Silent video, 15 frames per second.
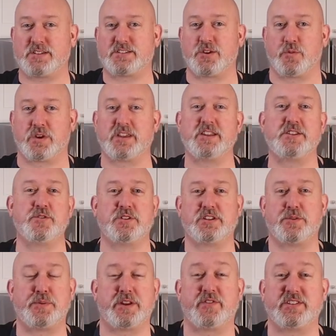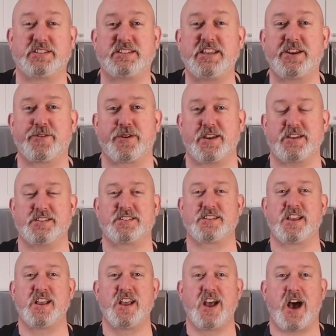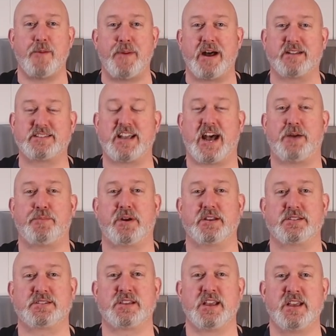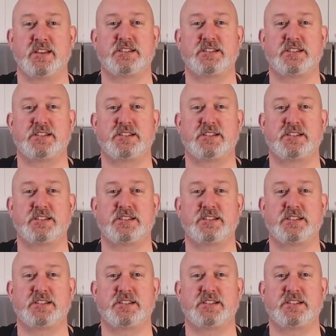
so we're gonna do a little bit of a series about tapas.